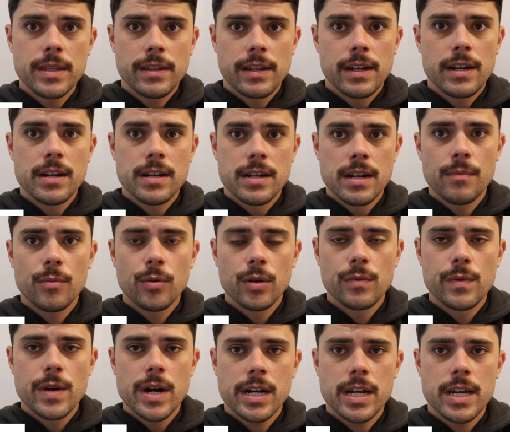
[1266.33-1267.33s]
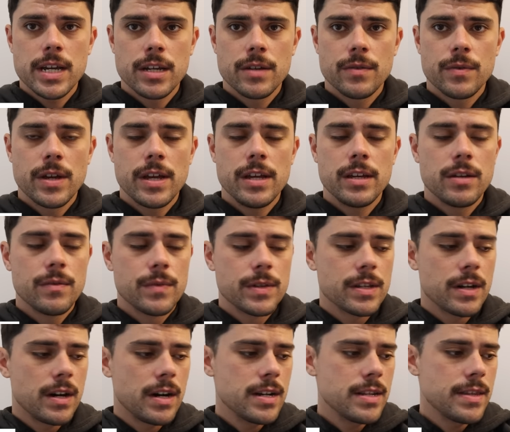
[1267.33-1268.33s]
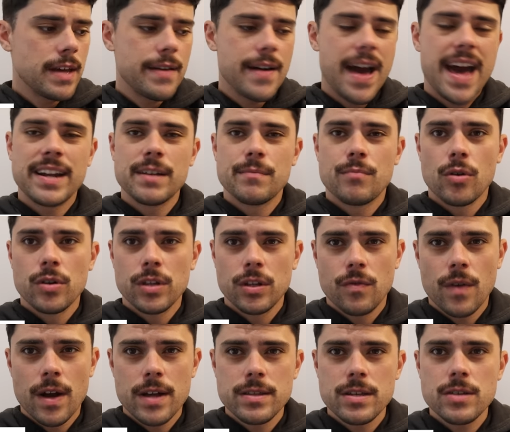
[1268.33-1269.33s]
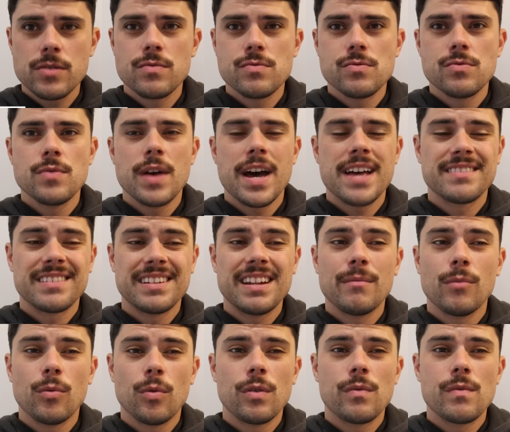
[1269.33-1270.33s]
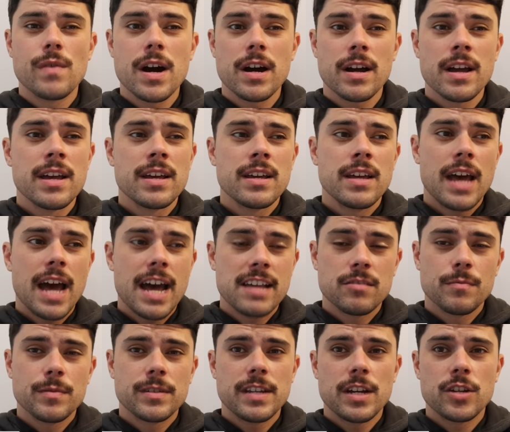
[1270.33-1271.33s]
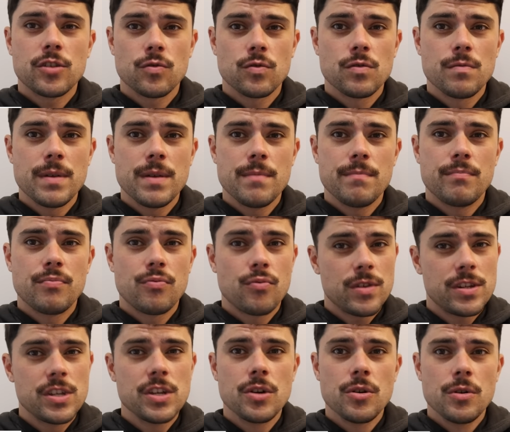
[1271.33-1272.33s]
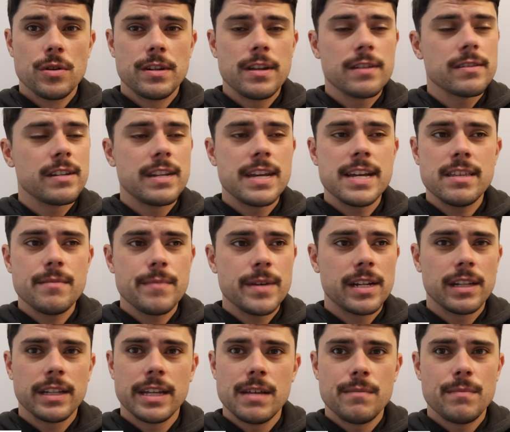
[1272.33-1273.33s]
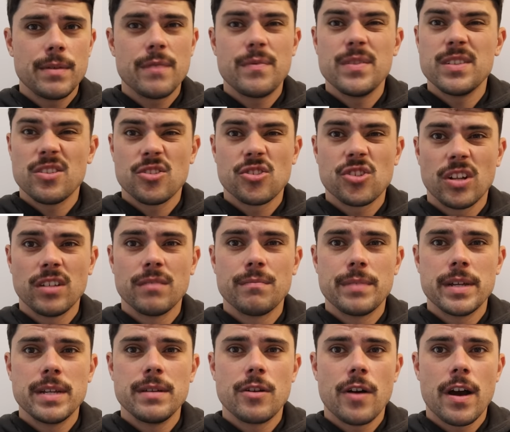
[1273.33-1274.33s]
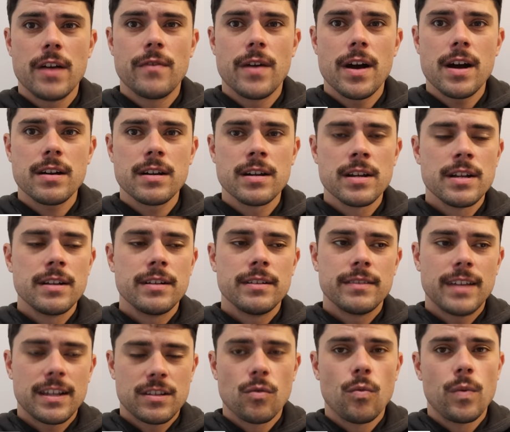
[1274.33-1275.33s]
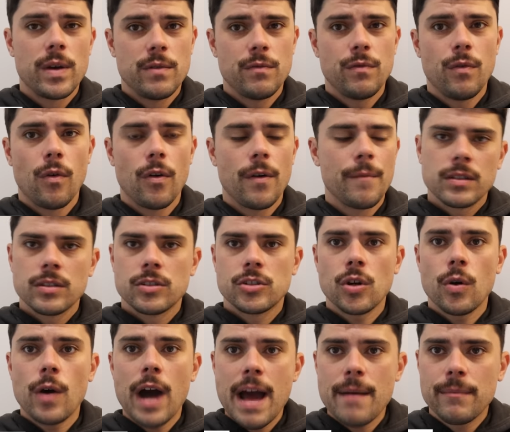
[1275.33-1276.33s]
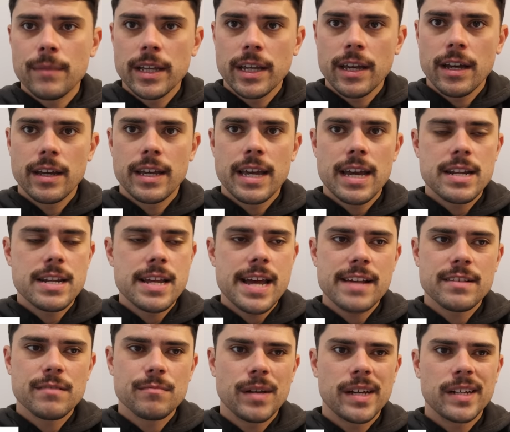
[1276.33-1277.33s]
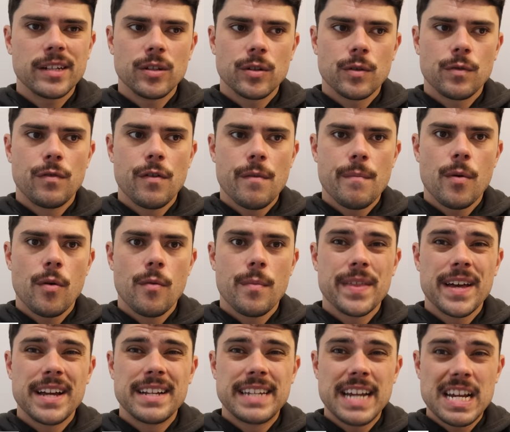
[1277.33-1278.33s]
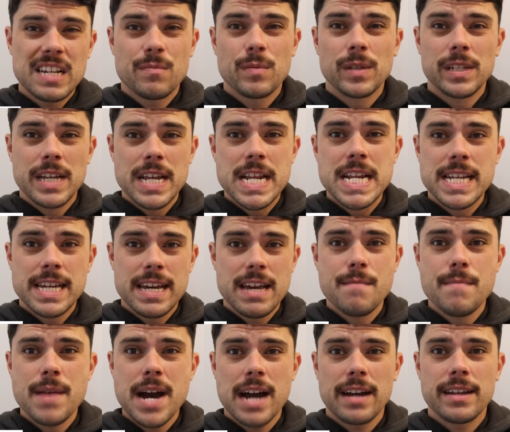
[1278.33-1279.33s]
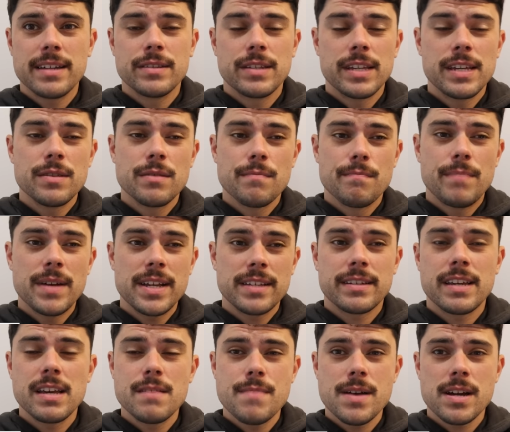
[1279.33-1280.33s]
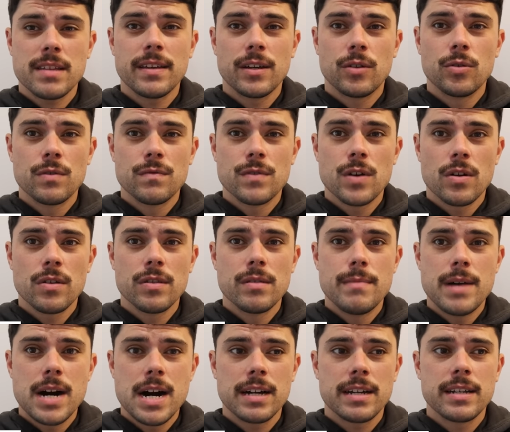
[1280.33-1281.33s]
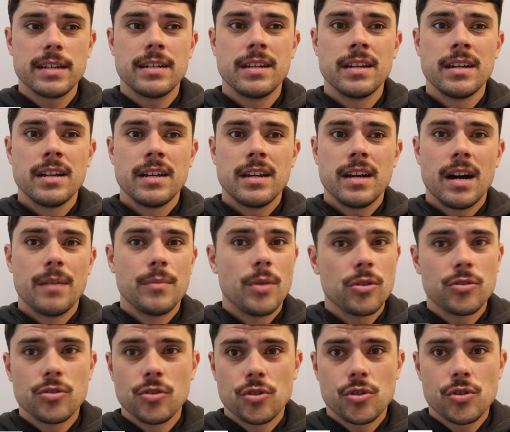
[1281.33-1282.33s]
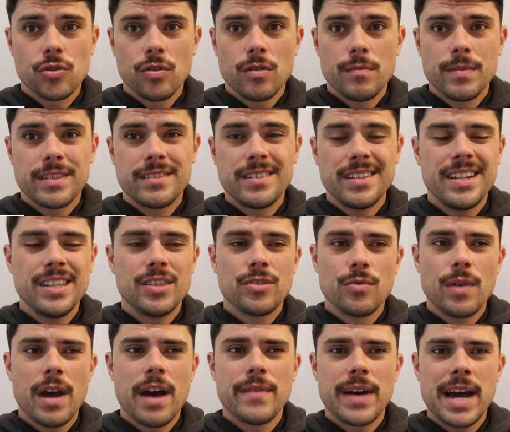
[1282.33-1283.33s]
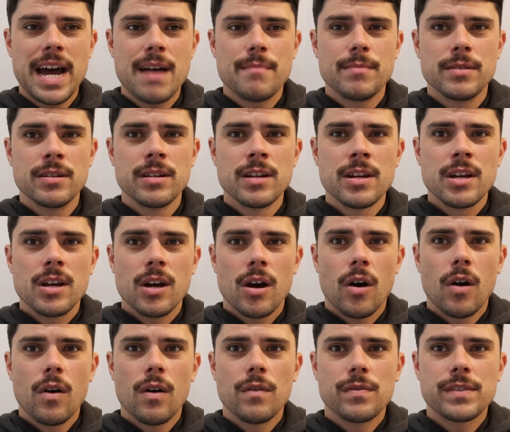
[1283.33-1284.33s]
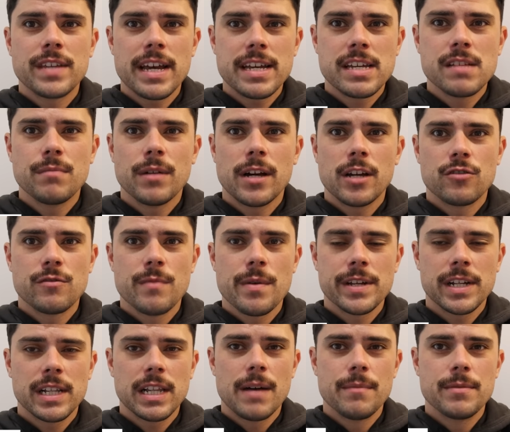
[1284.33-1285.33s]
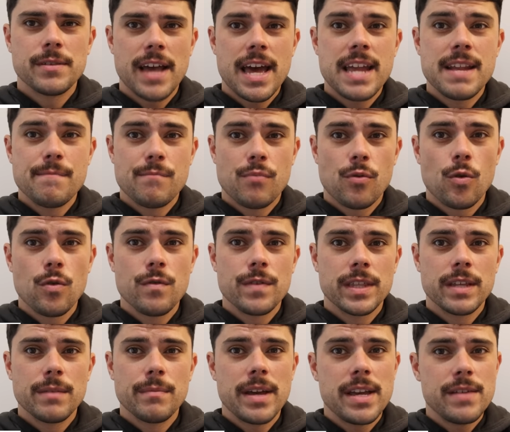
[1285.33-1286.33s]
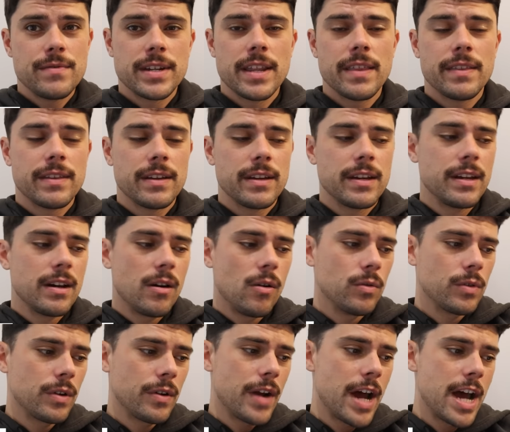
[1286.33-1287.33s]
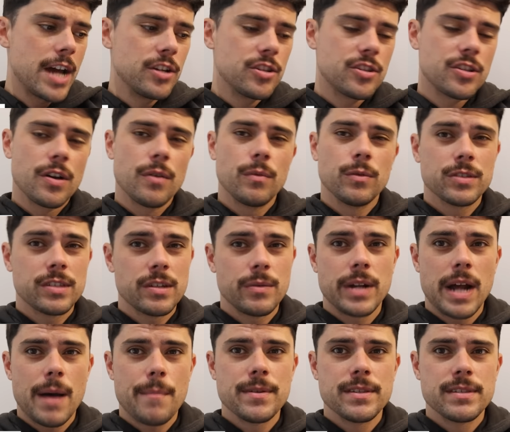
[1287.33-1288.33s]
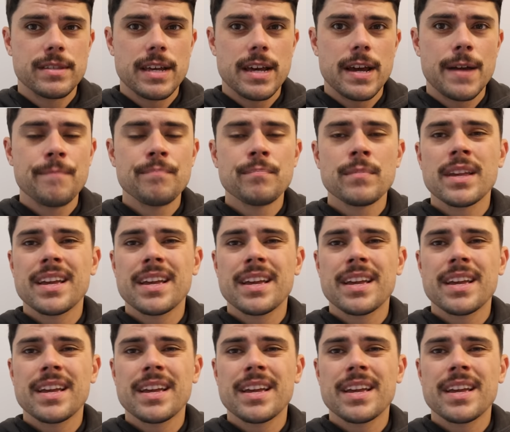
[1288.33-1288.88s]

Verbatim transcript: They needed a number one ruck. Hickey retired. They added Brodie Grundy, who as a number one ruck has the potential to be pretty good. Doesn't need to be an elite, but if he's a solid B-grade ruck, that's a win for him. Joel Hamling, again, he hasn't played a lot of football, but they desperately needed a key back. Is he the best key back they could have got on the market? I'm not too sure, but Sydney do have a habit of taking players from other clubs and improving them, even at their older age. So we'll see what happens there.